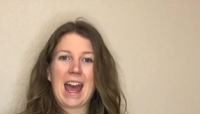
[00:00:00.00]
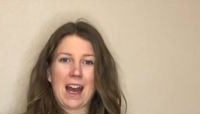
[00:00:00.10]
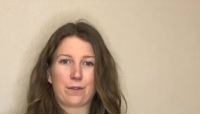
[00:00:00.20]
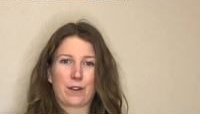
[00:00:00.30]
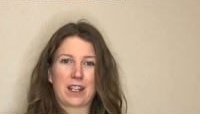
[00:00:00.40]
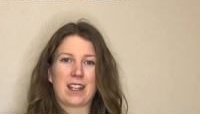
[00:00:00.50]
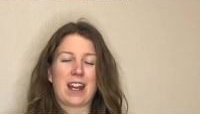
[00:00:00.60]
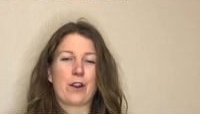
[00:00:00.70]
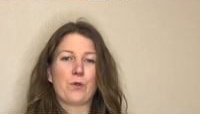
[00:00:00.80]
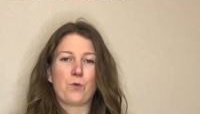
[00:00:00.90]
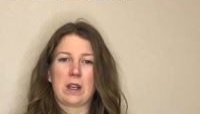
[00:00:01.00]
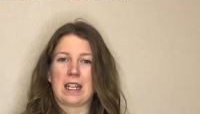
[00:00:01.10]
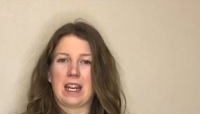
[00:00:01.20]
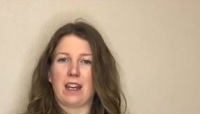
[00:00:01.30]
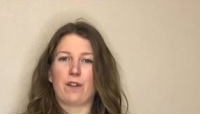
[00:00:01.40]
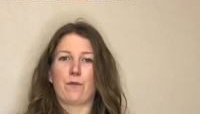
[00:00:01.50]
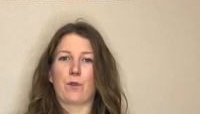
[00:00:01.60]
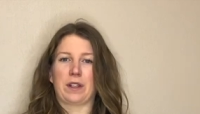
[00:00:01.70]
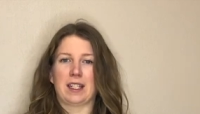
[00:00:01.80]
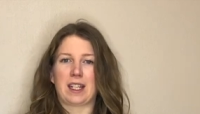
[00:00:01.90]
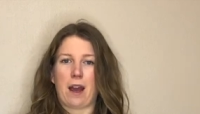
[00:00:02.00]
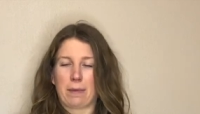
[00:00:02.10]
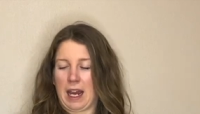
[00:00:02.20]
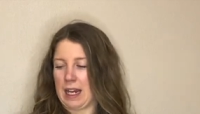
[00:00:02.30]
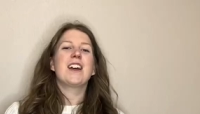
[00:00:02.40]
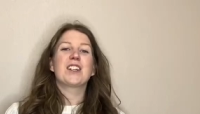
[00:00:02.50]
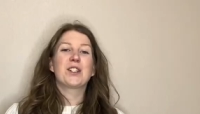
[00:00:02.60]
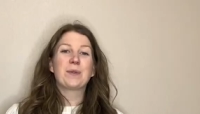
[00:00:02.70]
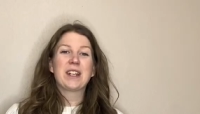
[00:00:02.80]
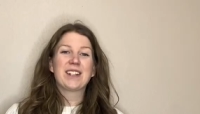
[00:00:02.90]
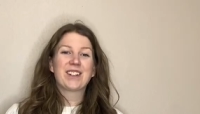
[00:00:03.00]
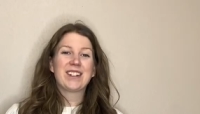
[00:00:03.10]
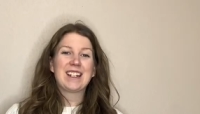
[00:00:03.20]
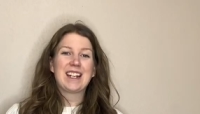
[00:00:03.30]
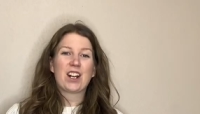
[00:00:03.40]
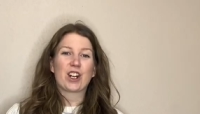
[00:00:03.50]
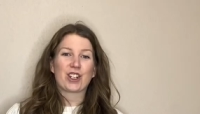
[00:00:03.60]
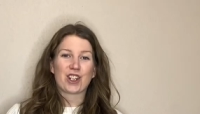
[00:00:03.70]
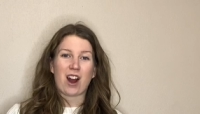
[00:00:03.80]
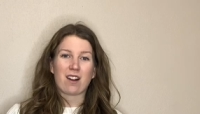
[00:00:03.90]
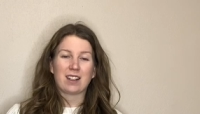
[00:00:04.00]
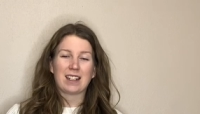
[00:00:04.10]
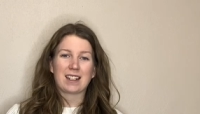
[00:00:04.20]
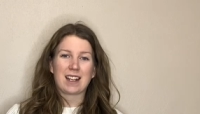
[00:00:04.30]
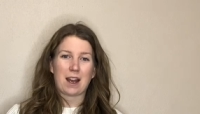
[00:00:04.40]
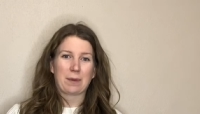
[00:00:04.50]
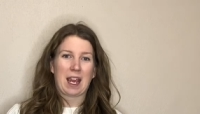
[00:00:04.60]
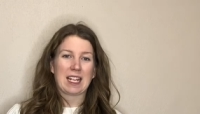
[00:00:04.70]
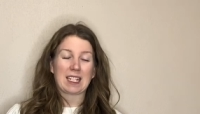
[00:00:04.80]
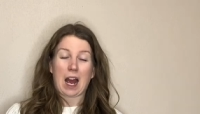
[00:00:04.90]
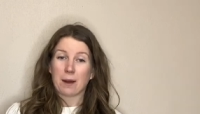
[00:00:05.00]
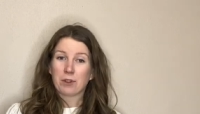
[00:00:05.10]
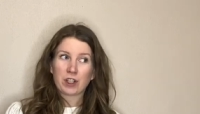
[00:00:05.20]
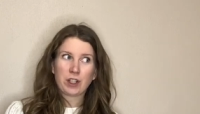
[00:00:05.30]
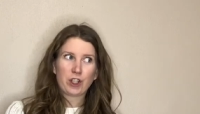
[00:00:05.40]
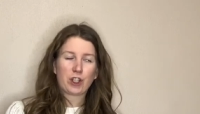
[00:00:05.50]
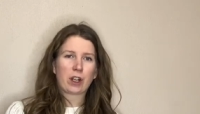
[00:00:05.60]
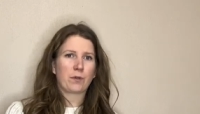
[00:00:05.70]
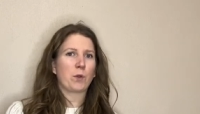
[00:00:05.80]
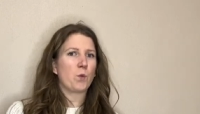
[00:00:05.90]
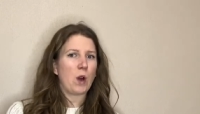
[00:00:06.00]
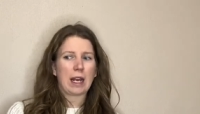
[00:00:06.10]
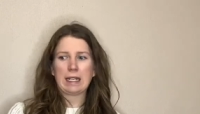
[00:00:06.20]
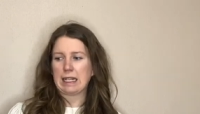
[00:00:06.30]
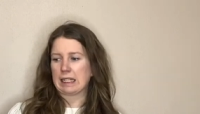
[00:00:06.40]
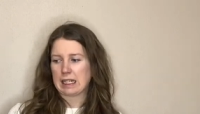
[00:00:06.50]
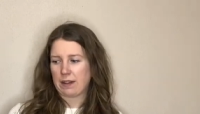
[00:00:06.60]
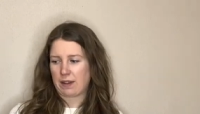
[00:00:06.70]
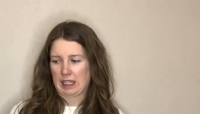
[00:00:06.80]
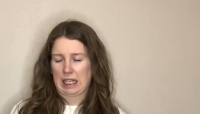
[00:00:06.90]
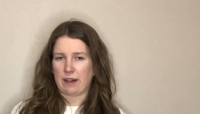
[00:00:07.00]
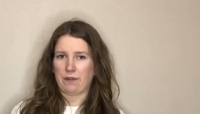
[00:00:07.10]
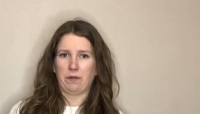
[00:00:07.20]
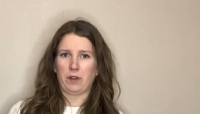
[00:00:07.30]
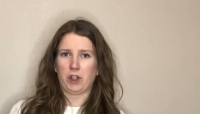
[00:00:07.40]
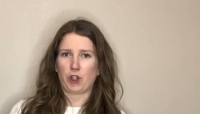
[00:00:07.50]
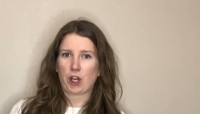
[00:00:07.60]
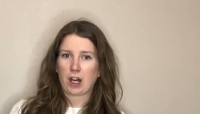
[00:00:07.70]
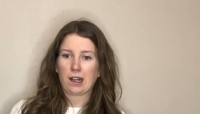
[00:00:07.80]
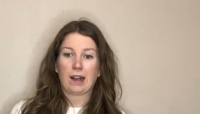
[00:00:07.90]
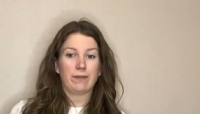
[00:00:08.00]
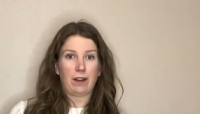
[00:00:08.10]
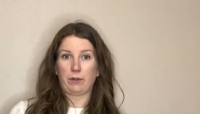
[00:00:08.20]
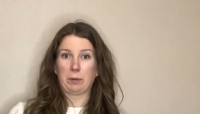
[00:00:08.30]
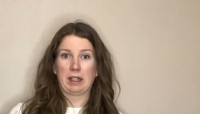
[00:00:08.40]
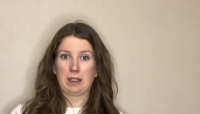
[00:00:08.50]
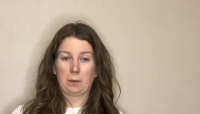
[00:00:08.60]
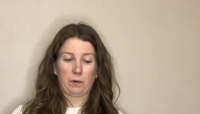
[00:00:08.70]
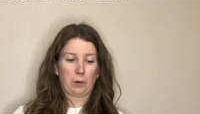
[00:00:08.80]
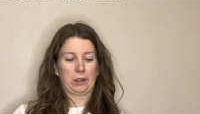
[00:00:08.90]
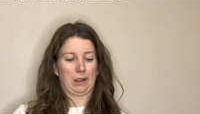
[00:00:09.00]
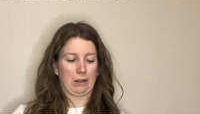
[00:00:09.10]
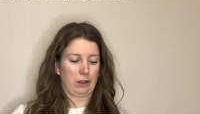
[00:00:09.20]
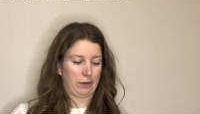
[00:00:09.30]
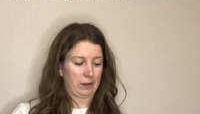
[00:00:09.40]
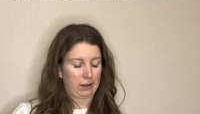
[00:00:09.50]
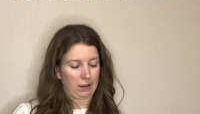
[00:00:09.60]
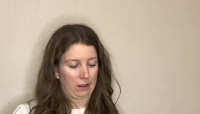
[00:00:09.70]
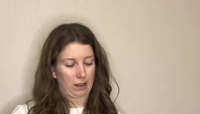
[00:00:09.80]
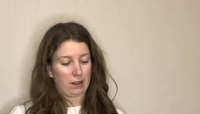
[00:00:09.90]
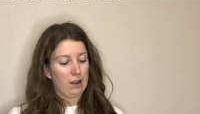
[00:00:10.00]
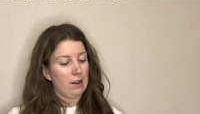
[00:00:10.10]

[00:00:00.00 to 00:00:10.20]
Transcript: everything we need for this cupcake. So we guys are gonna need our chocolate cupcakes. I'm just gonna start with one and see if that's enough to fill the jar. I've never made these before, so I don't know if it's gonna need